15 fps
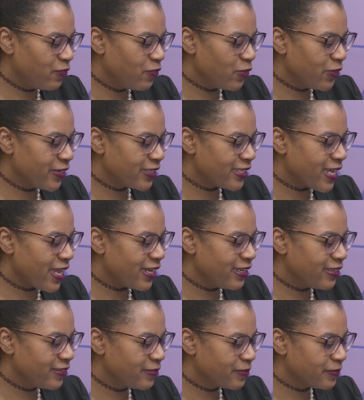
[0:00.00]
four to
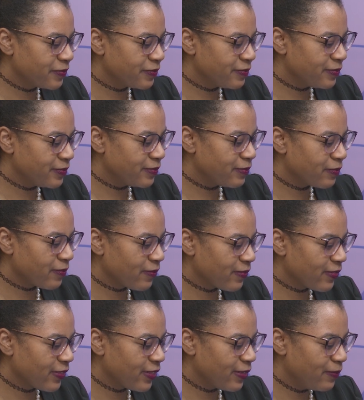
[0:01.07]
ten,
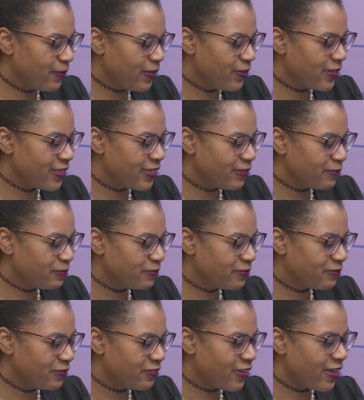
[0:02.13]
maybe
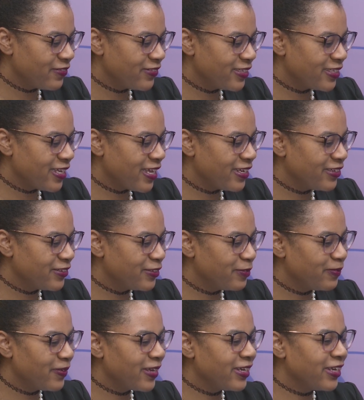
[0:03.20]
five to ten,
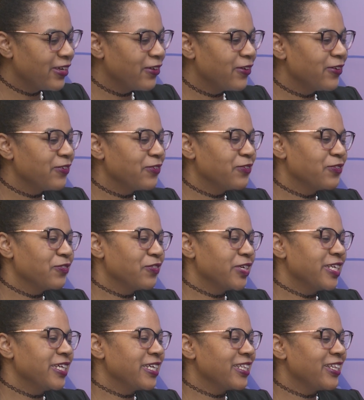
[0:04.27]
depending five on the
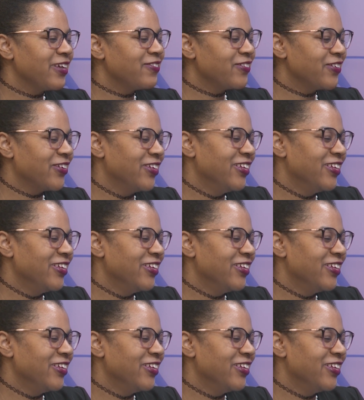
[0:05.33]
reading level.